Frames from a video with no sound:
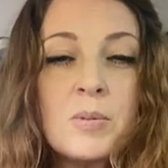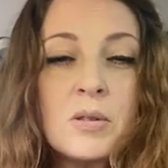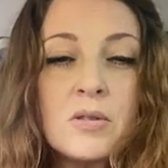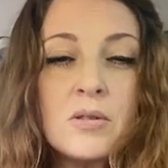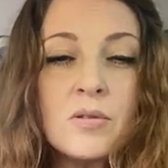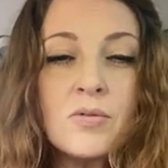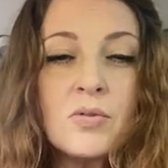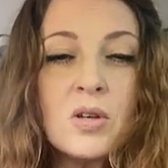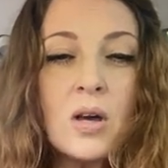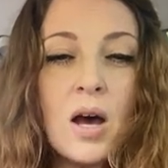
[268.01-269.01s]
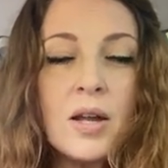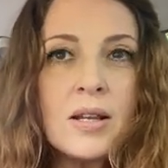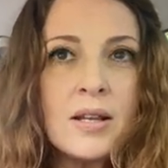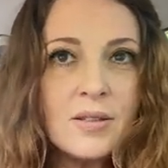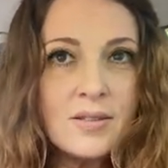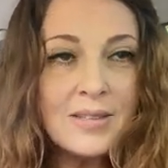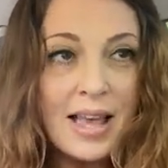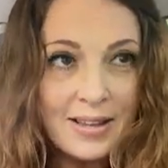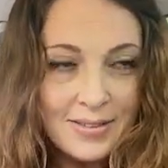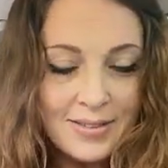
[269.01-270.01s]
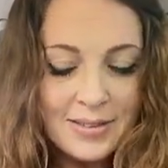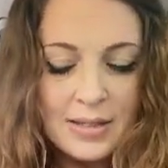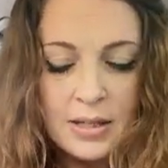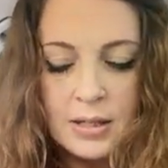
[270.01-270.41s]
spirits of God in a sense,